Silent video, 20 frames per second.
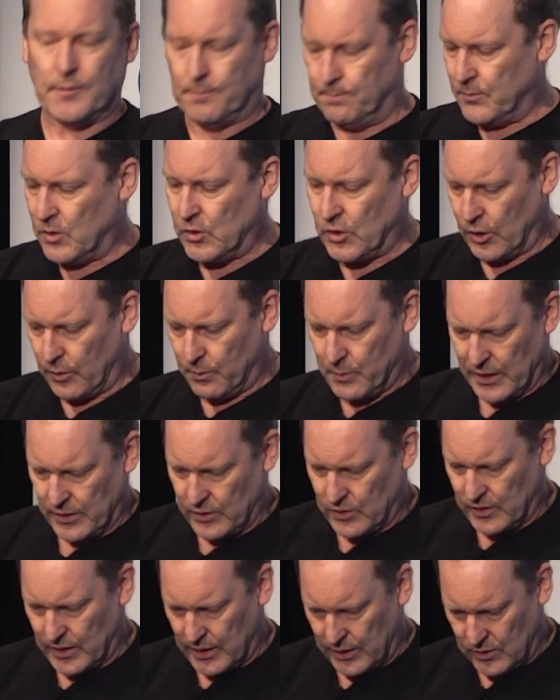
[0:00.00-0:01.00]
So
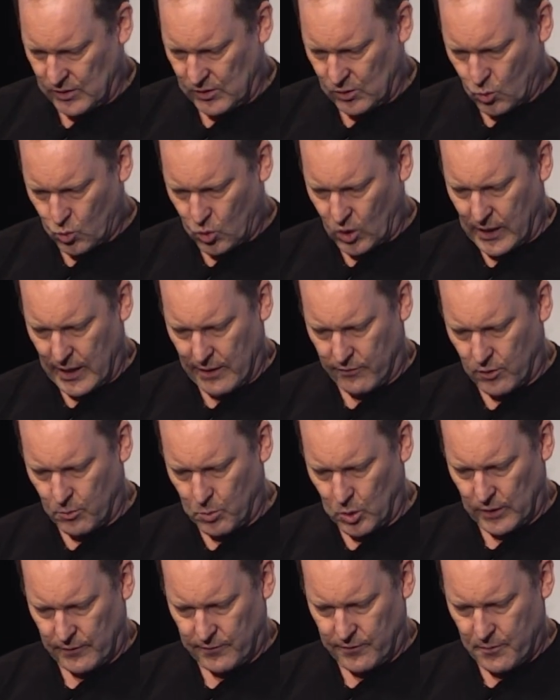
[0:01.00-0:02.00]
it's still
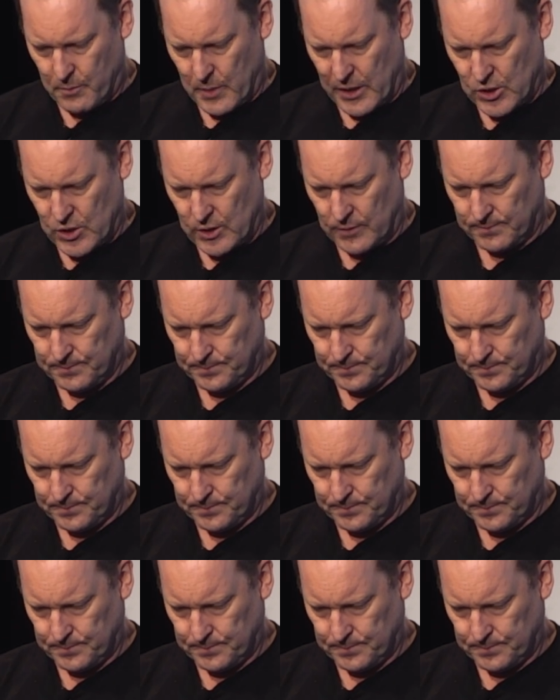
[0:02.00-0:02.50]
recoverable information.